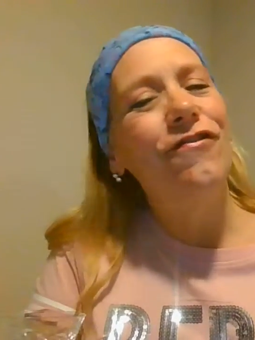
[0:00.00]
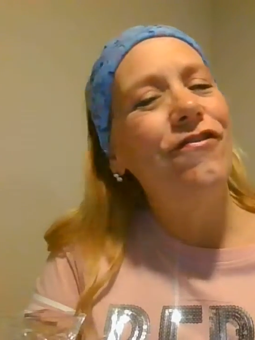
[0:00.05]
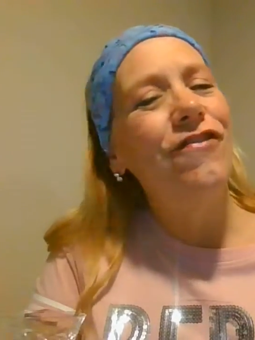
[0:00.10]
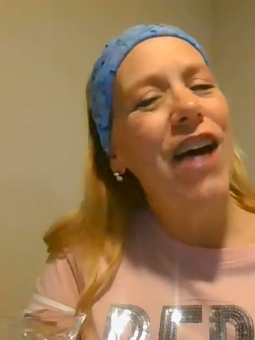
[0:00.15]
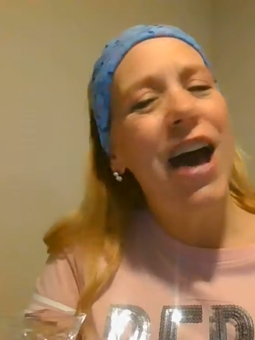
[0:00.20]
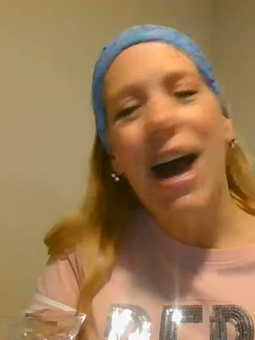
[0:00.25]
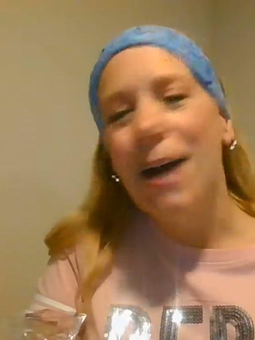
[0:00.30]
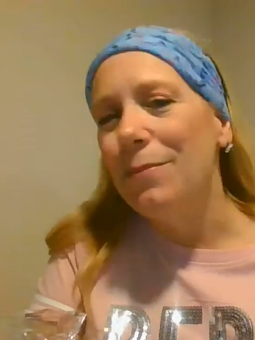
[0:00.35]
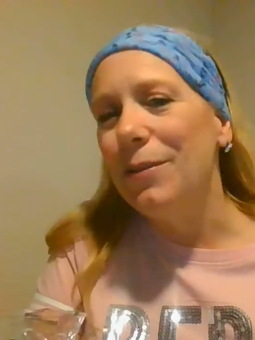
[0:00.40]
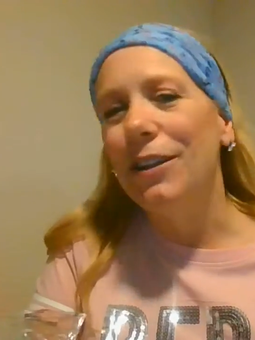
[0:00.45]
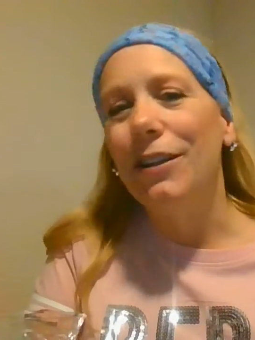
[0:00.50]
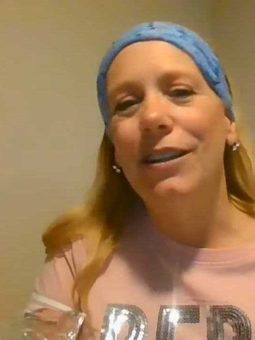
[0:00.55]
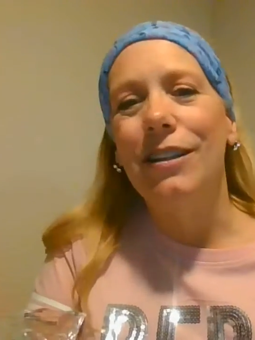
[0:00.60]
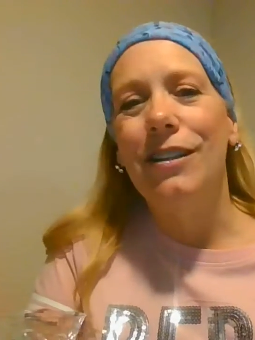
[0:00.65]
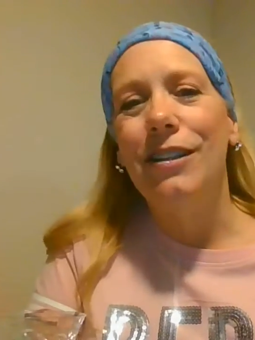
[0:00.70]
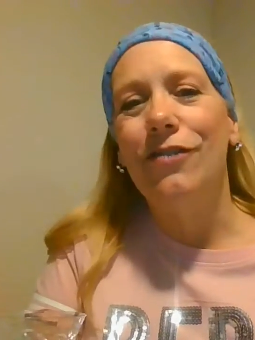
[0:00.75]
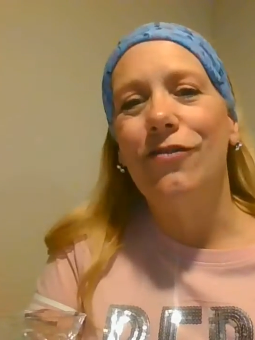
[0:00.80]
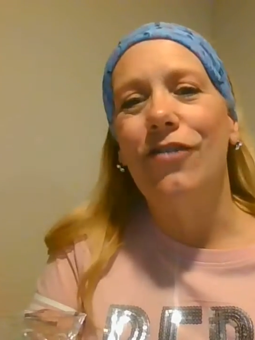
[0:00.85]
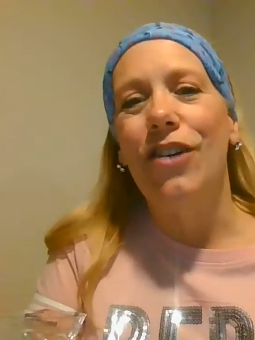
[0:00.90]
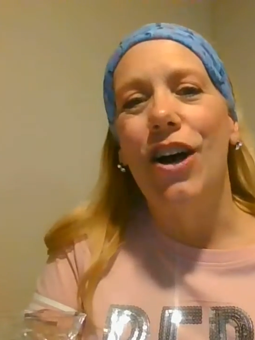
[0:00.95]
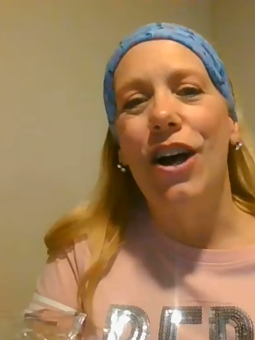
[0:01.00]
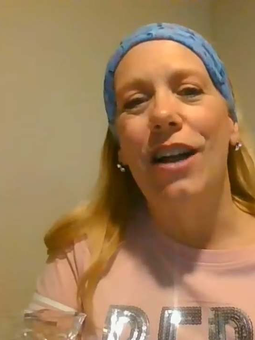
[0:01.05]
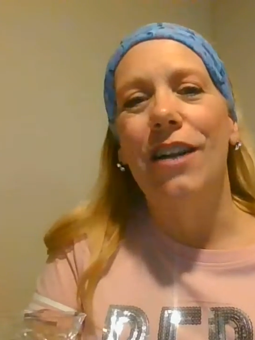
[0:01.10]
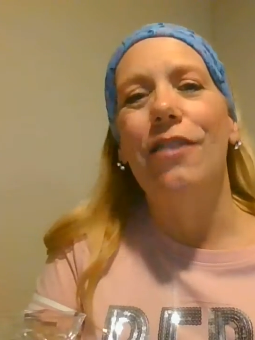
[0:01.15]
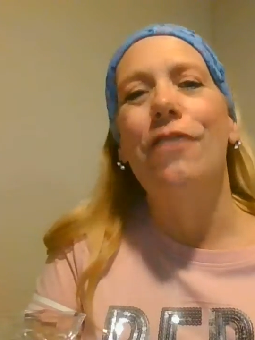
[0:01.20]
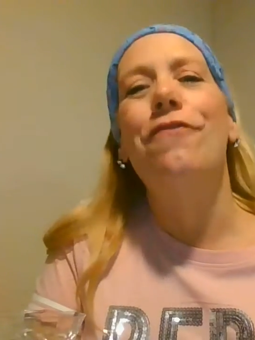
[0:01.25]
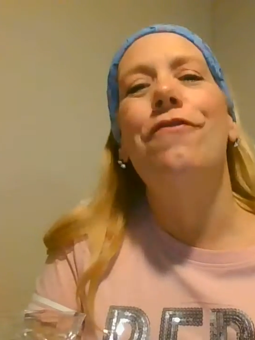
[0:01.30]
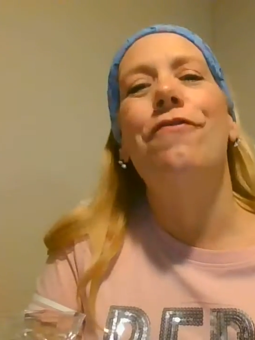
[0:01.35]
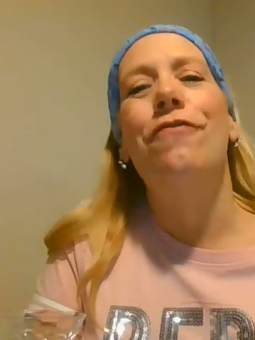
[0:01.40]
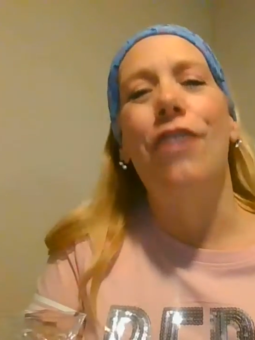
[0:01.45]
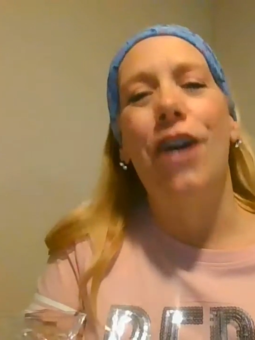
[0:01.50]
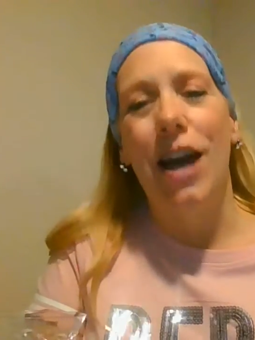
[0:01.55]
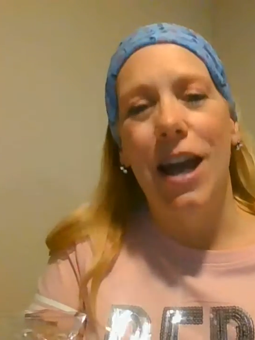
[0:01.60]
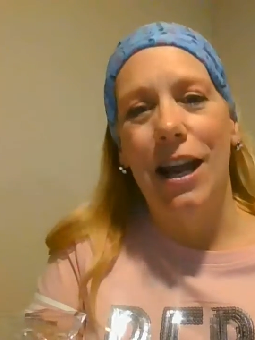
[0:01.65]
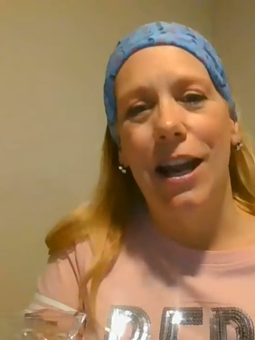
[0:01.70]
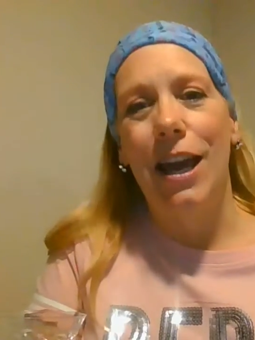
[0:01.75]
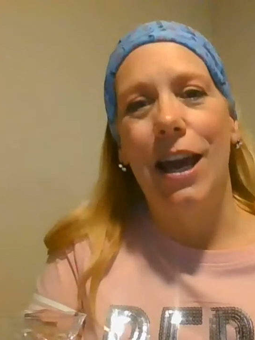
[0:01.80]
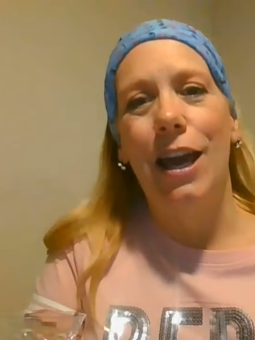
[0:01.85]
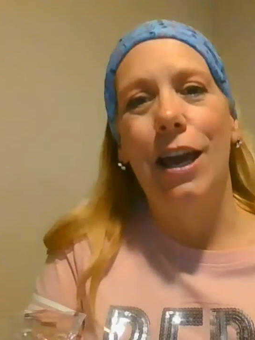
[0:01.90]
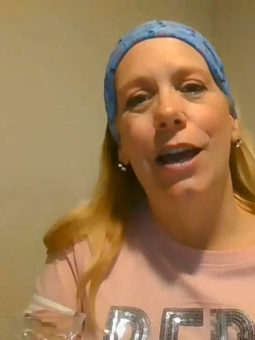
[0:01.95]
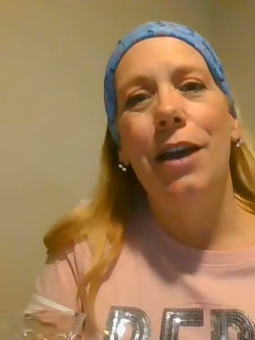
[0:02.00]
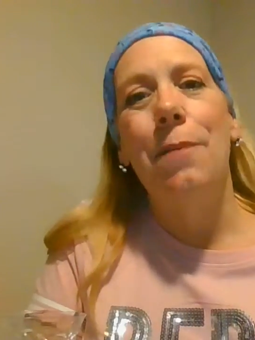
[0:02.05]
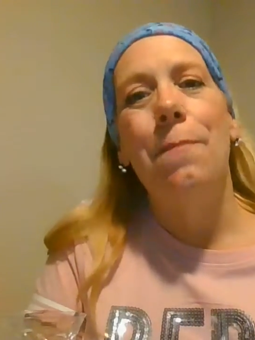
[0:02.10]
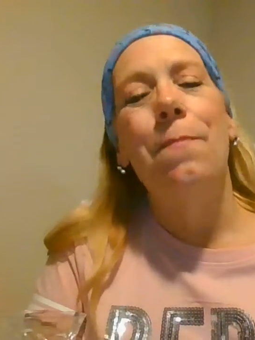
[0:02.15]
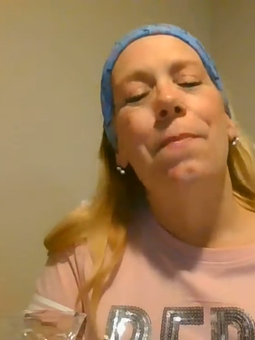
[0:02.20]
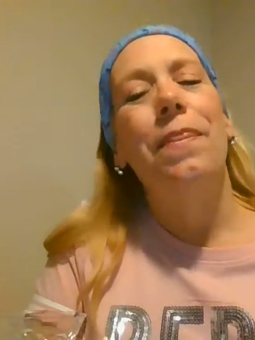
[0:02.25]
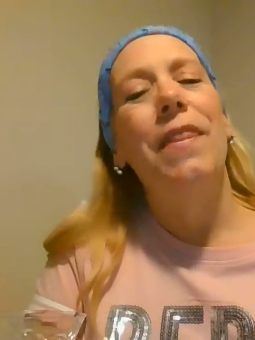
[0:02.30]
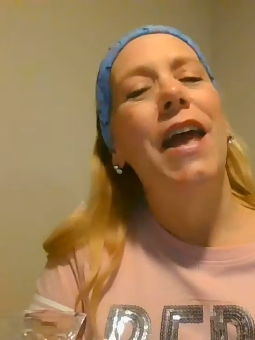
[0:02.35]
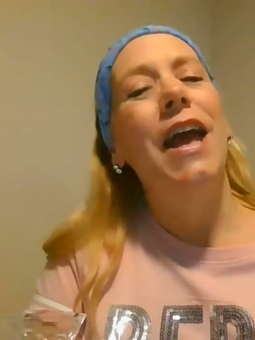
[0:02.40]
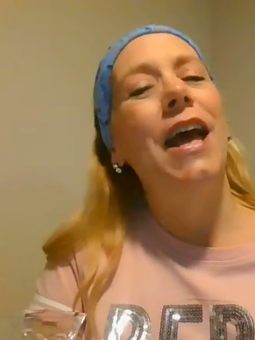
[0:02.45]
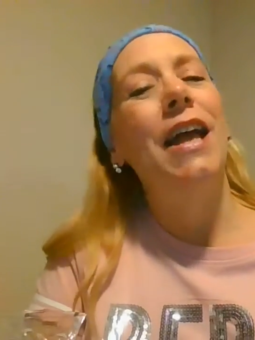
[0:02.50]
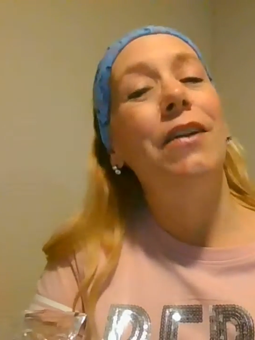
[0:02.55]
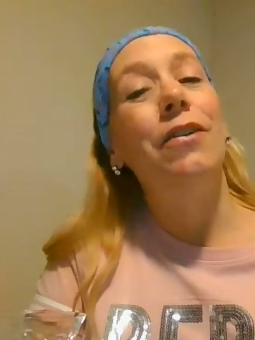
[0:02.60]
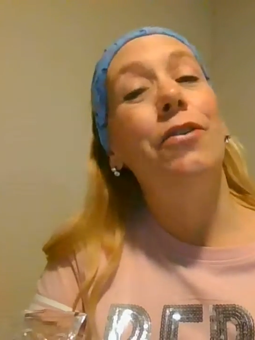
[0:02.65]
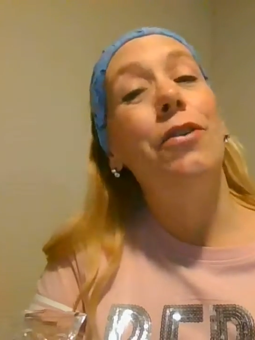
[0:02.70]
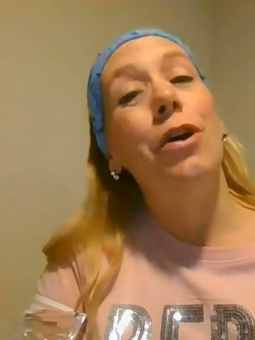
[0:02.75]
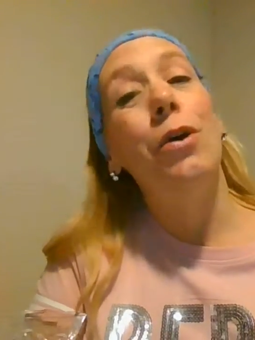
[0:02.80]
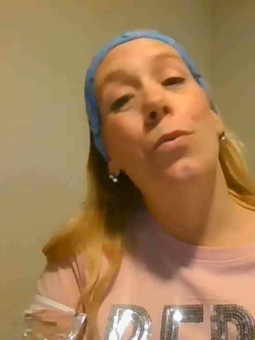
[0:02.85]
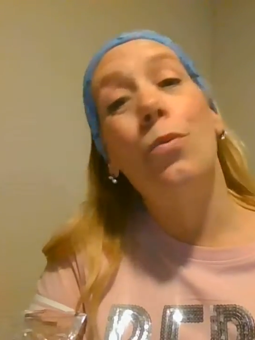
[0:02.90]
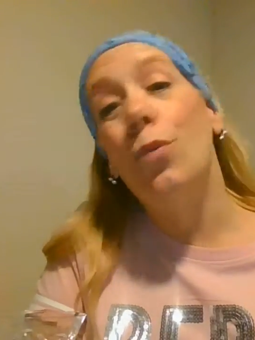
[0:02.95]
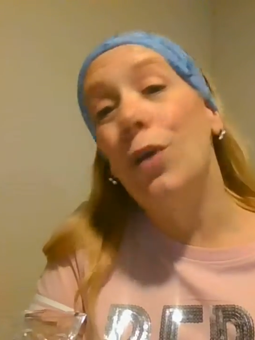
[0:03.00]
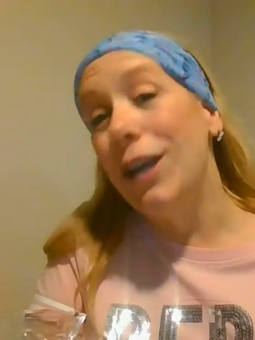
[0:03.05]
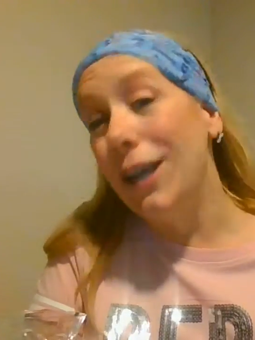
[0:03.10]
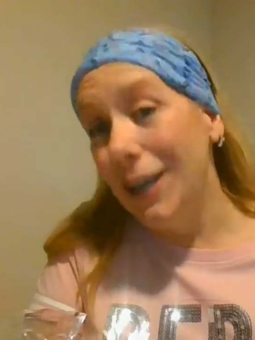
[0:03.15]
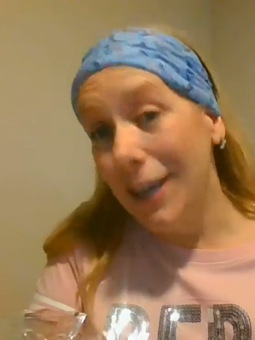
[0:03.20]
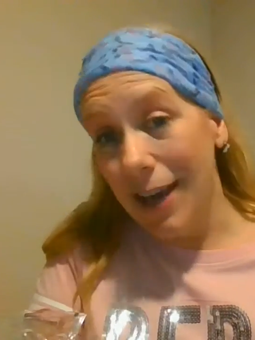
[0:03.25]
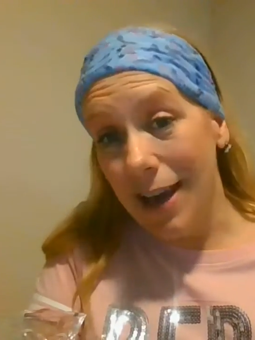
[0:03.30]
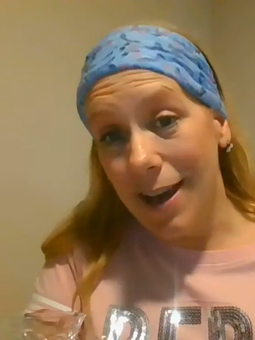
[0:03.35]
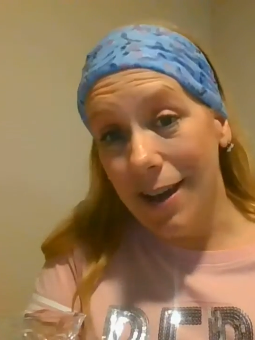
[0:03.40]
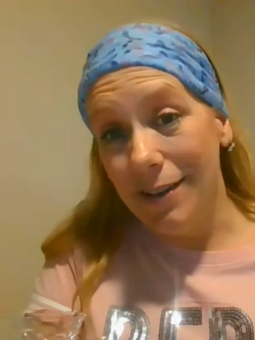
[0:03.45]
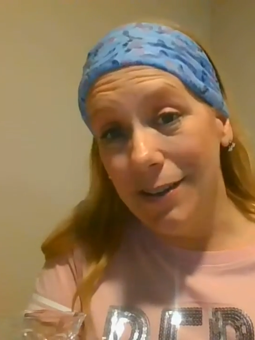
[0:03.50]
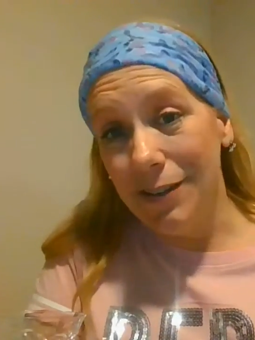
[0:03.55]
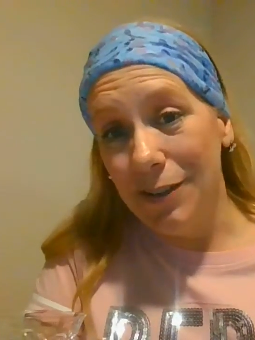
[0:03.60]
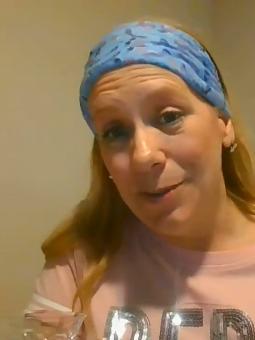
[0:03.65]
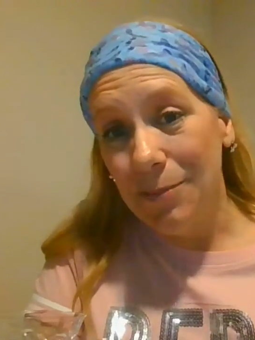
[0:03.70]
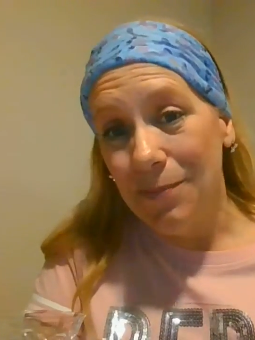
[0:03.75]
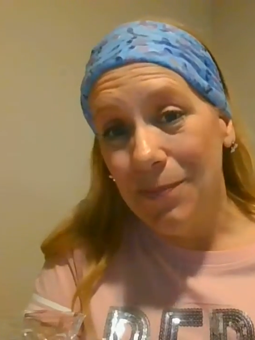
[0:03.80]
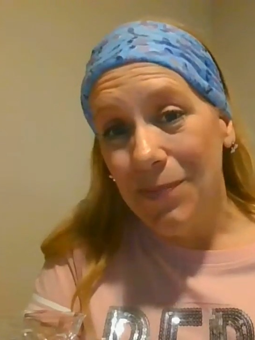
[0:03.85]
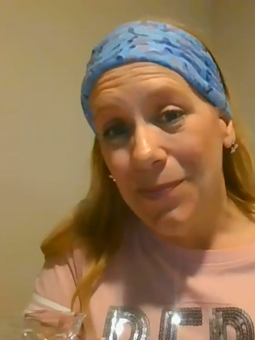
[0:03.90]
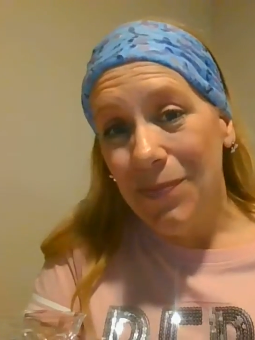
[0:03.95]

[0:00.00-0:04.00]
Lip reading: fabulous, fun Friday and weekend,